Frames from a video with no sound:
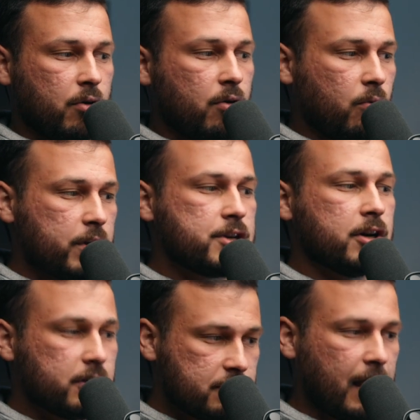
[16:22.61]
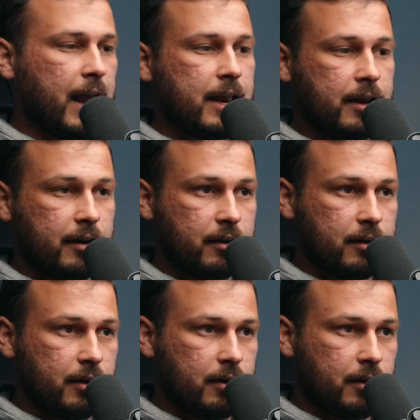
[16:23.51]
what you're saying
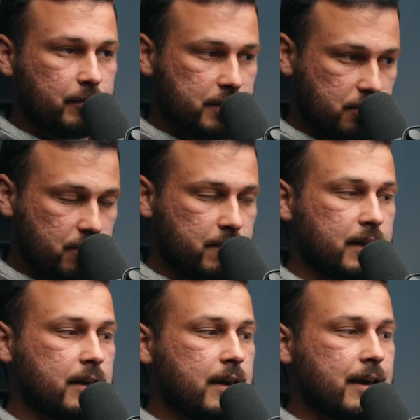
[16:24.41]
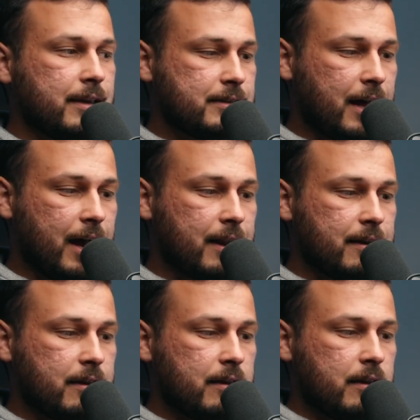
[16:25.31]
i'm assuming is that